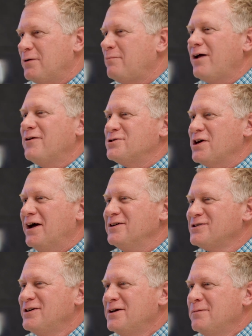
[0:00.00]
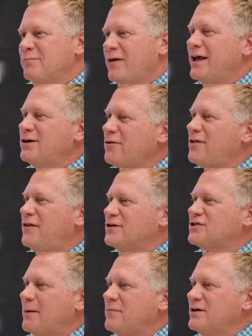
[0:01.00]
to apologize, but they know that
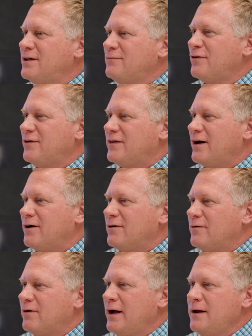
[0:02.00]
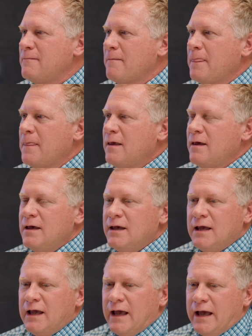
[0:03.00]
there's something different there, right?
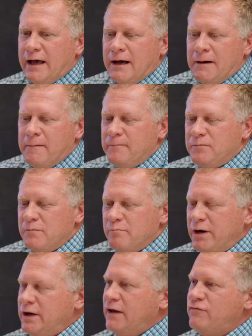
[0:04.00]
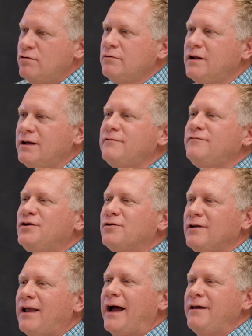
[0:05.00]
But if you live
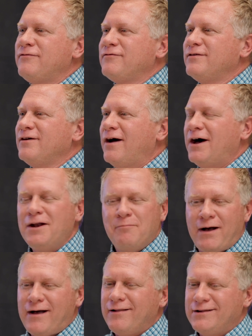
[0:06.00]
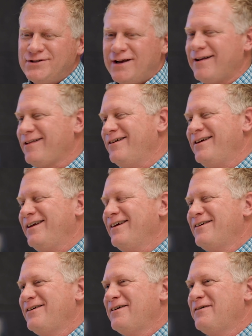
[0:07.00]
your life unapologetically
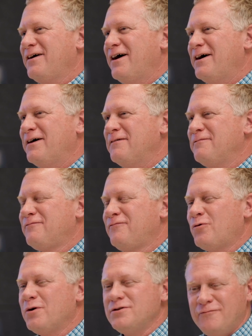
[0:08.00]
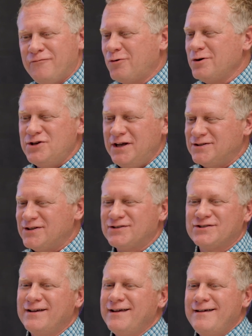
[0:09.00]
for
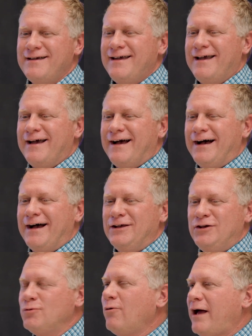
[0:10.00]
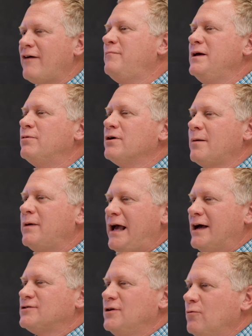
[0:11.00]
Jesus, you will have people come and
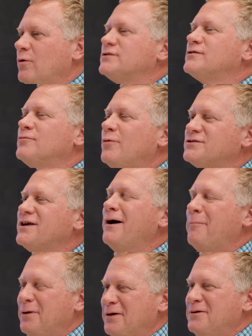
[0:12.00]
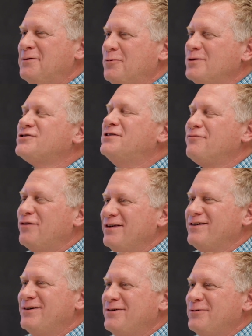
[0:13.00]
ask you, what's up? What's
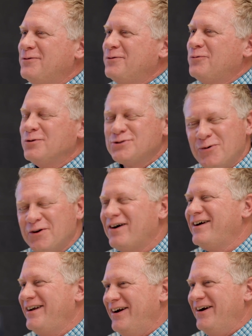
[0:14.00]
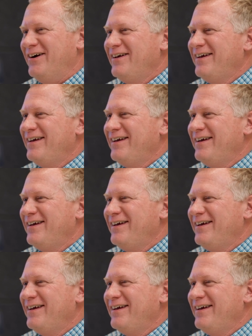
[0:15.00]
different? What's going on here?